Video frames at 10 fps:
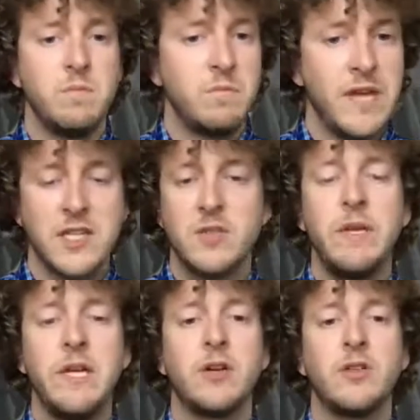guest
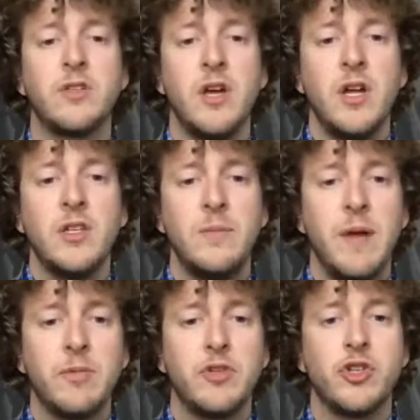speakers, to be
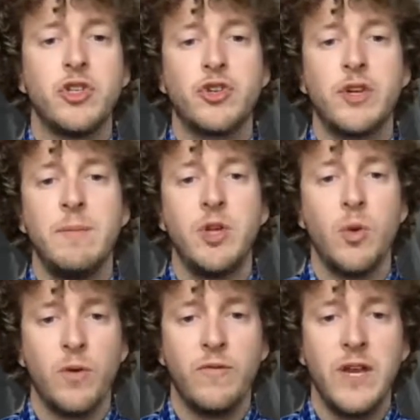able to stream
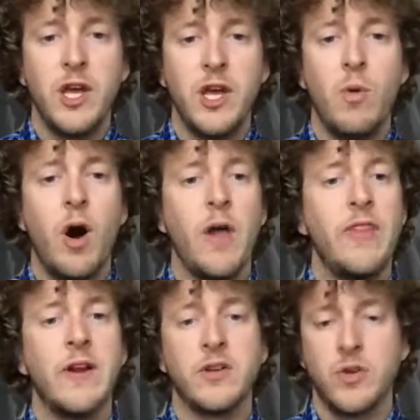your video on
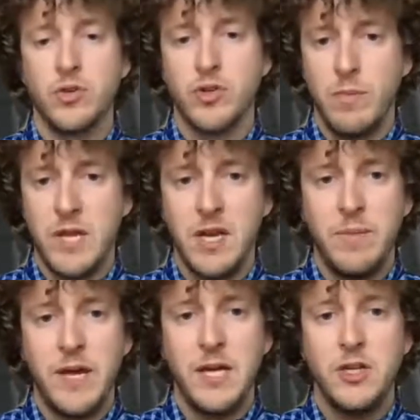their social media
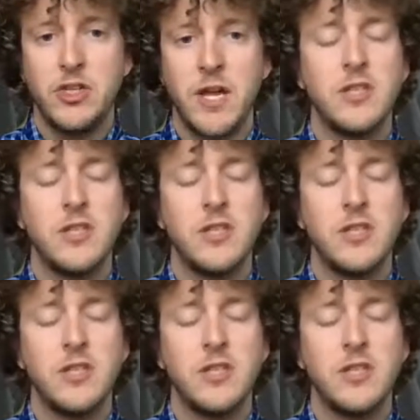page.